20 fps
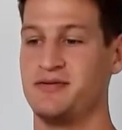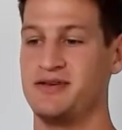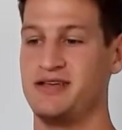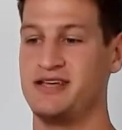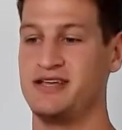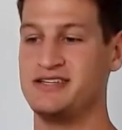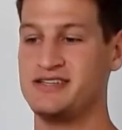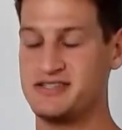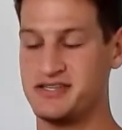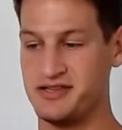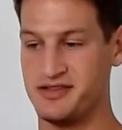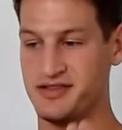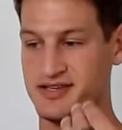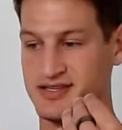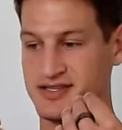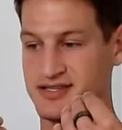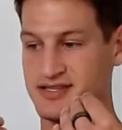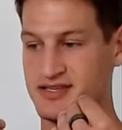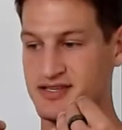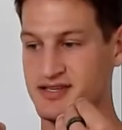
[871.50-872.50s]
into
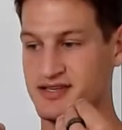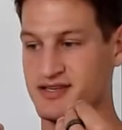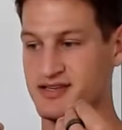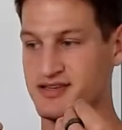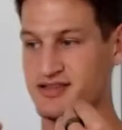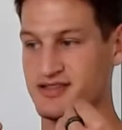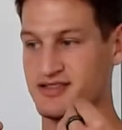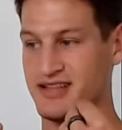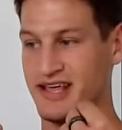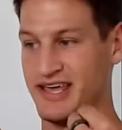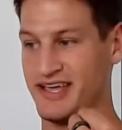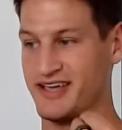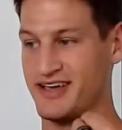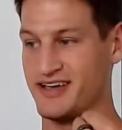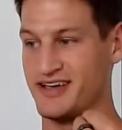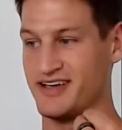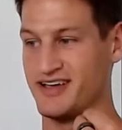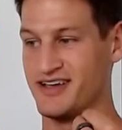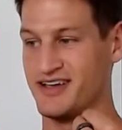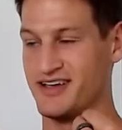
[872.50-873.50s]
this, like,
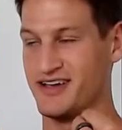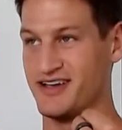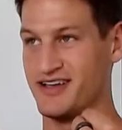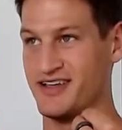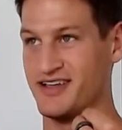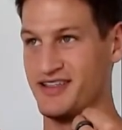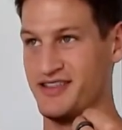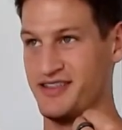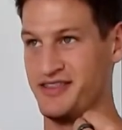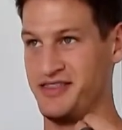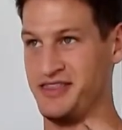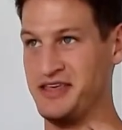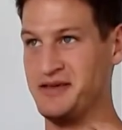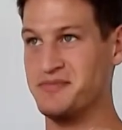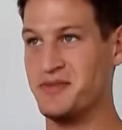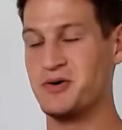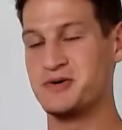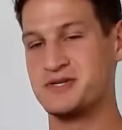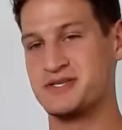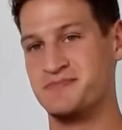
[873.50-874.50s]
the
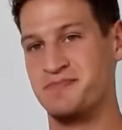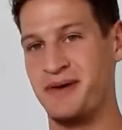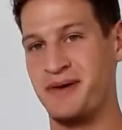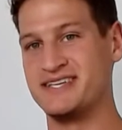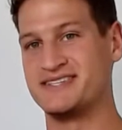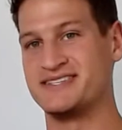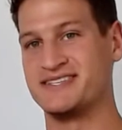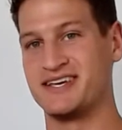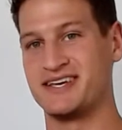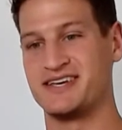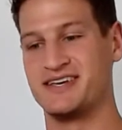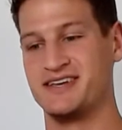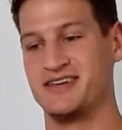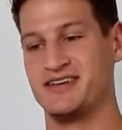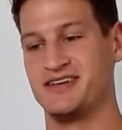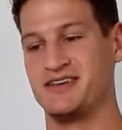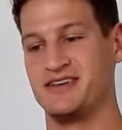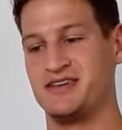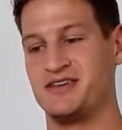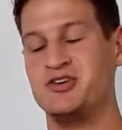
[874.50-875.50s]
most basic
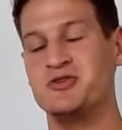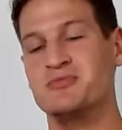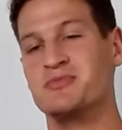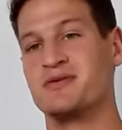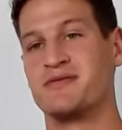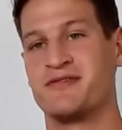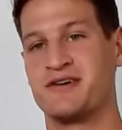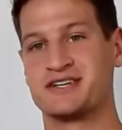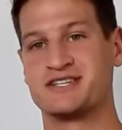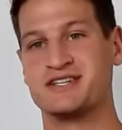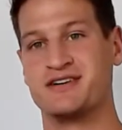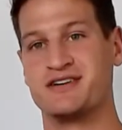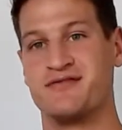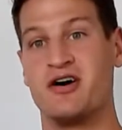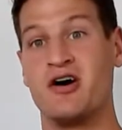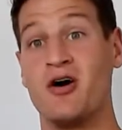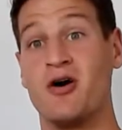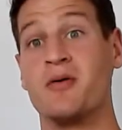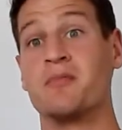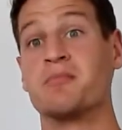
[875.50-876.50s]
human function of
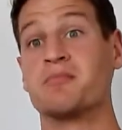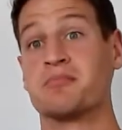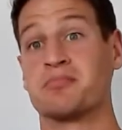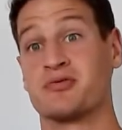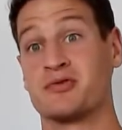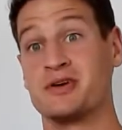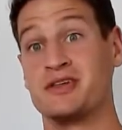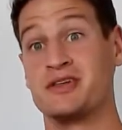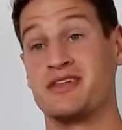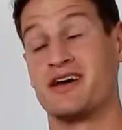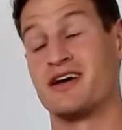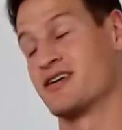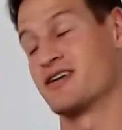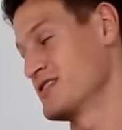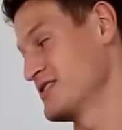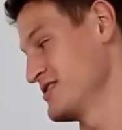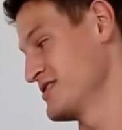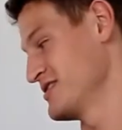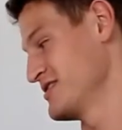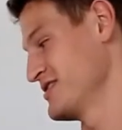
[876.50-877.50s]
all, breathing.
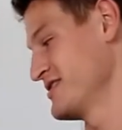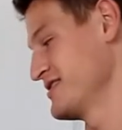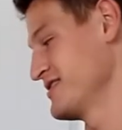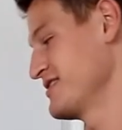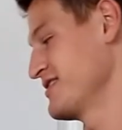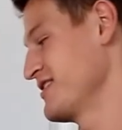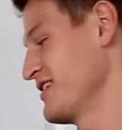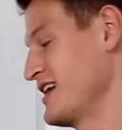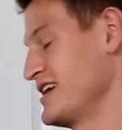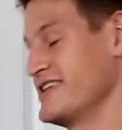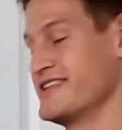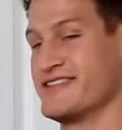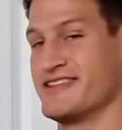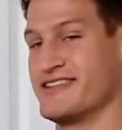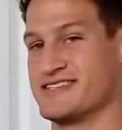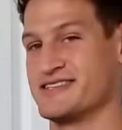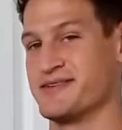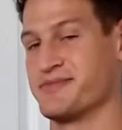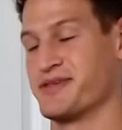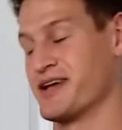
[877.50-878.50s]
All right,
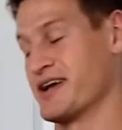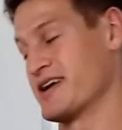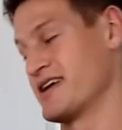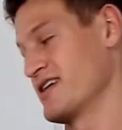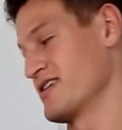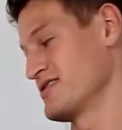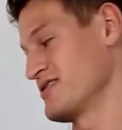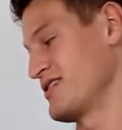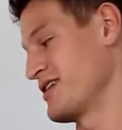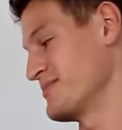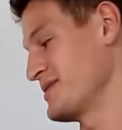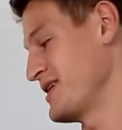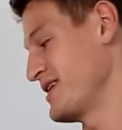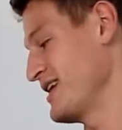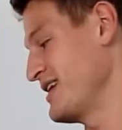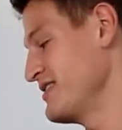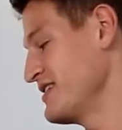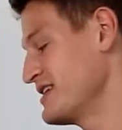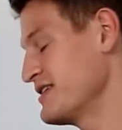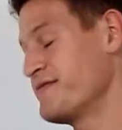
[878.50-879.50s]
that's something I care a lot about.
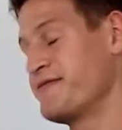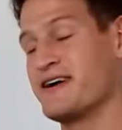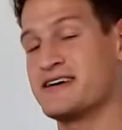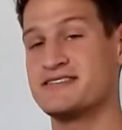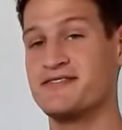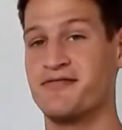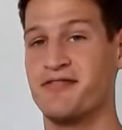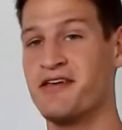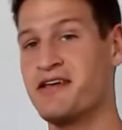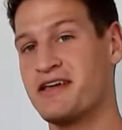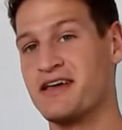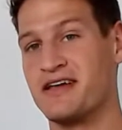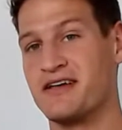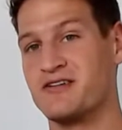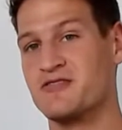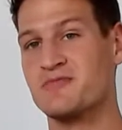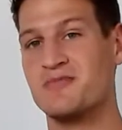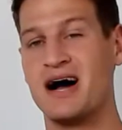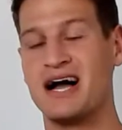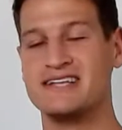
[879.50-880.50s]
And then effective thinking,
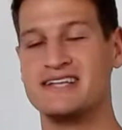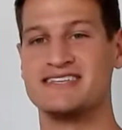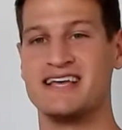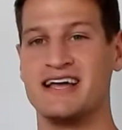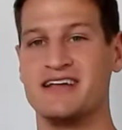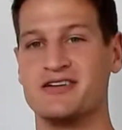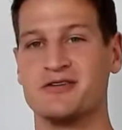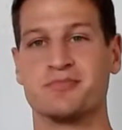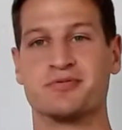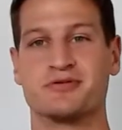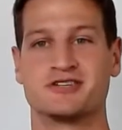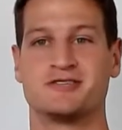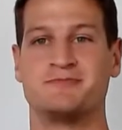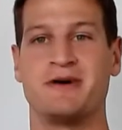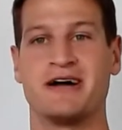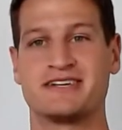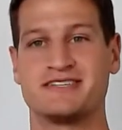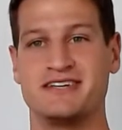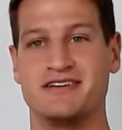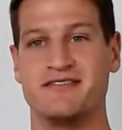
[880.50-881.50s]
your mindset, your
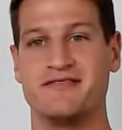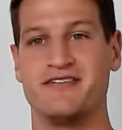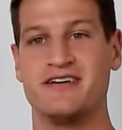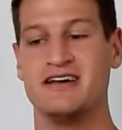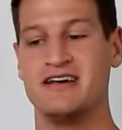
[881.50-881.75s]
perspective,